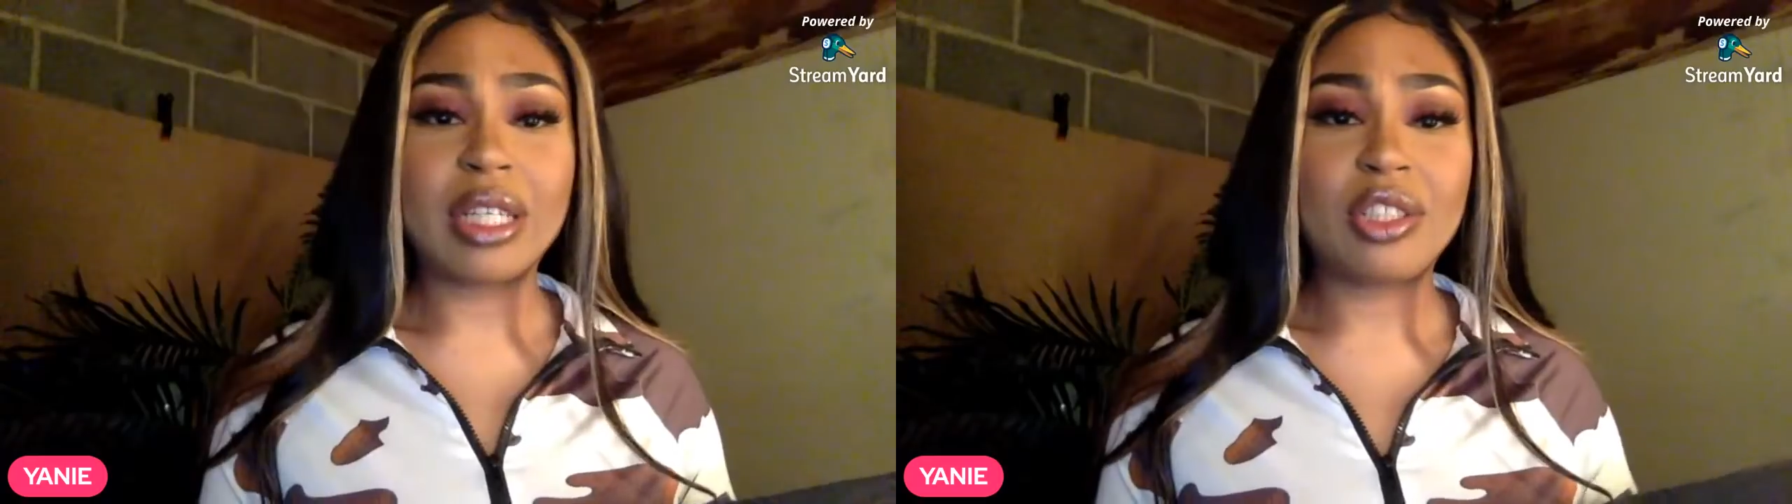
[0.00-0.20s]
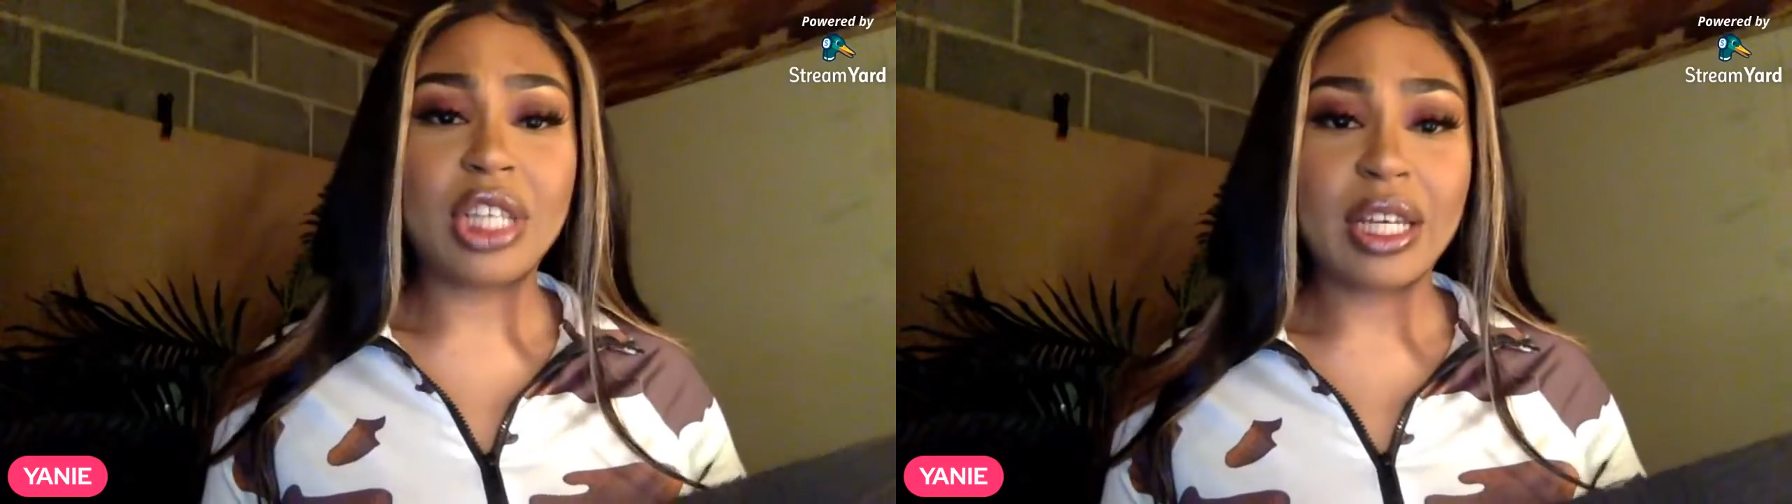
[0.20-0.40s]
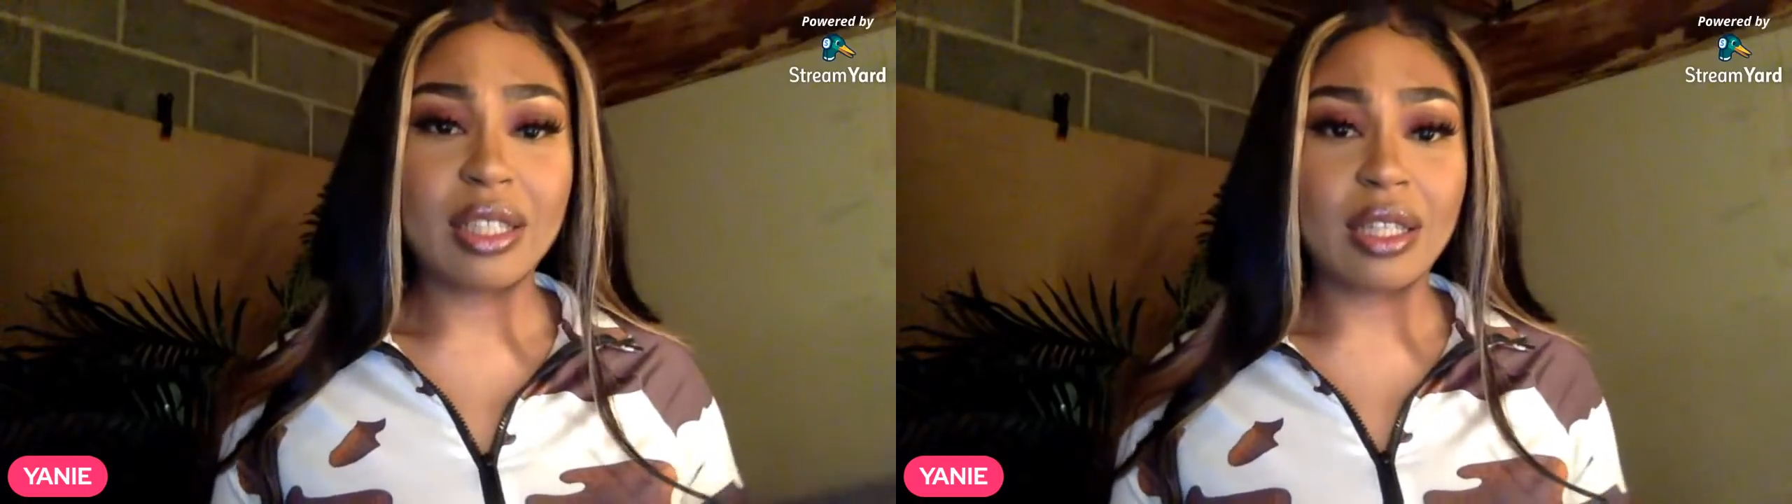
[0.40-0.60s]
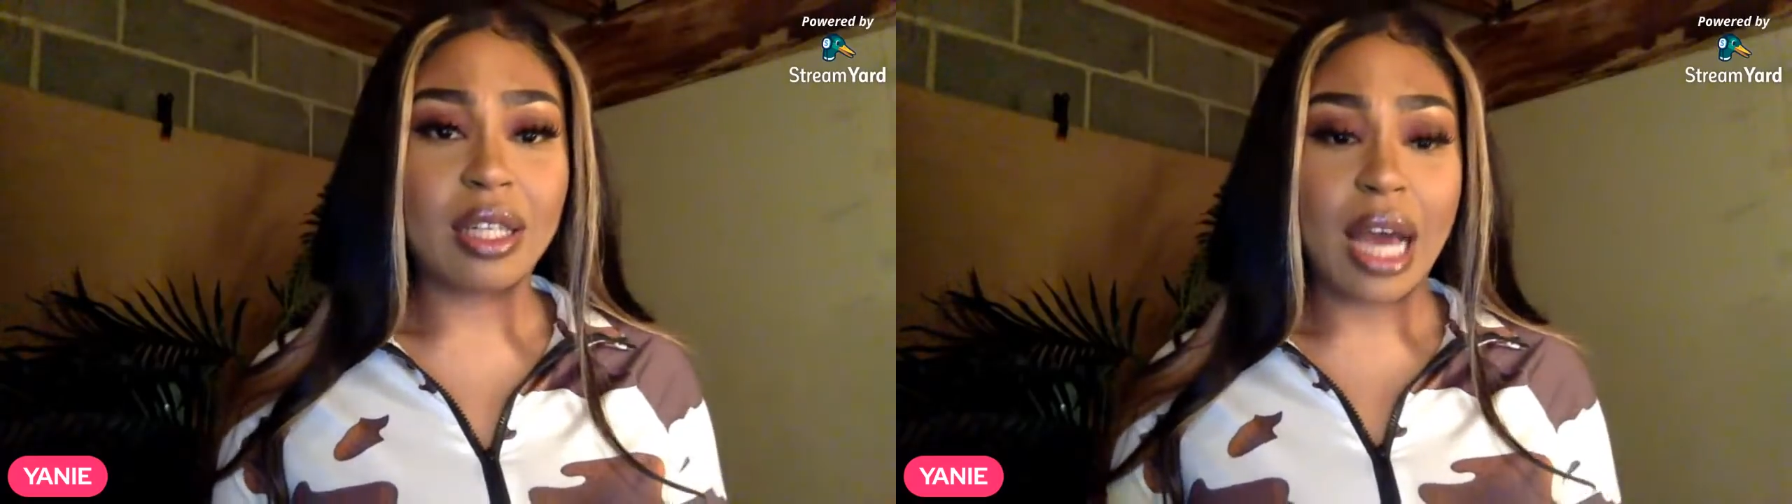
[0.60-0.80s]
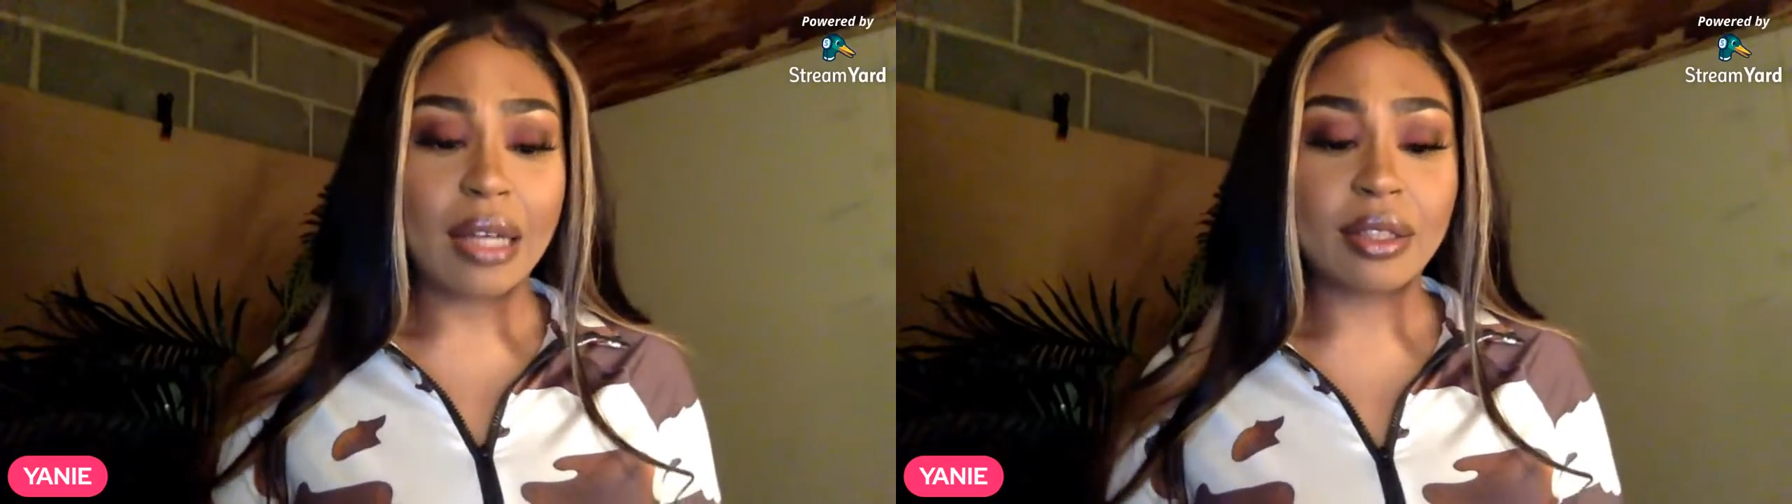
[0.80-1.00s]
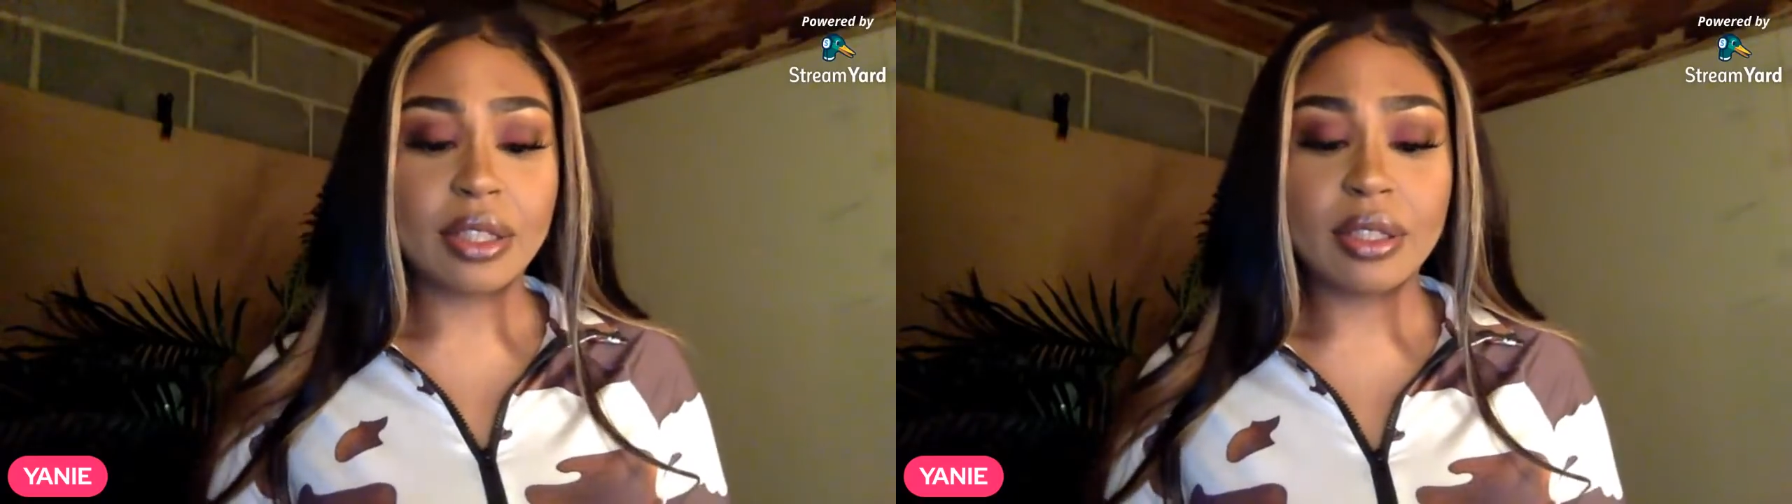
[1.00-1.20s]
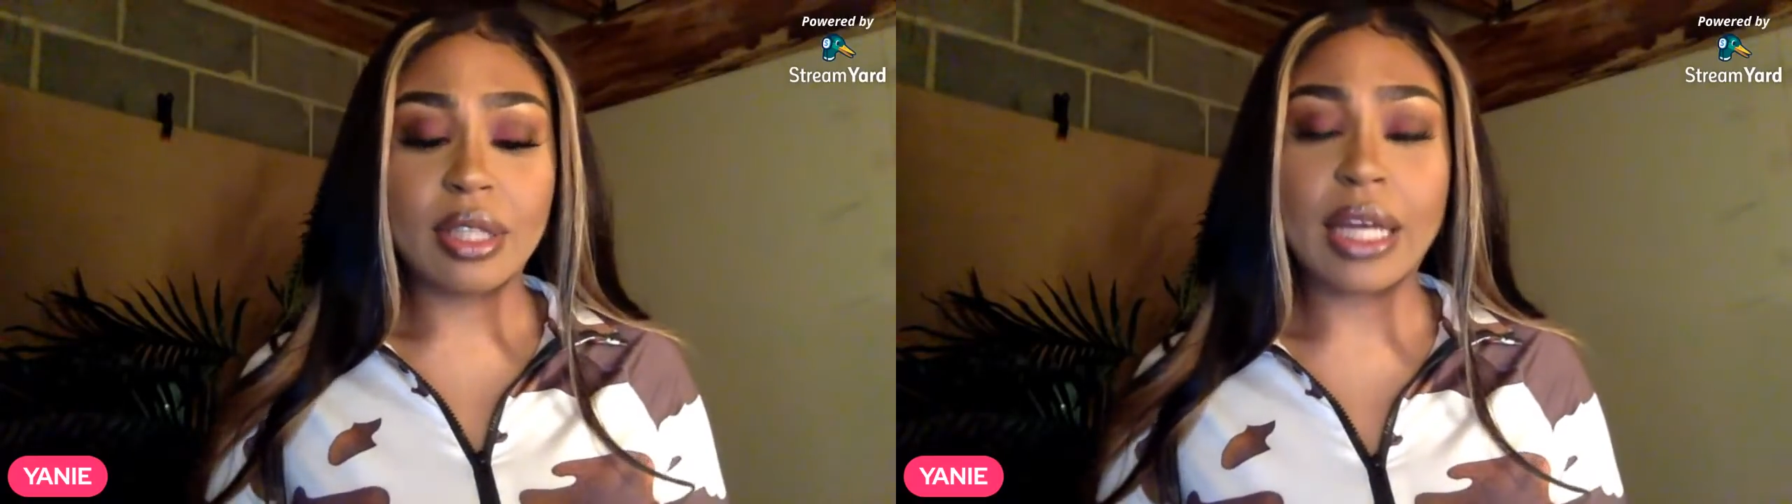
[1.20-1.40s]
get checked at the doctor's?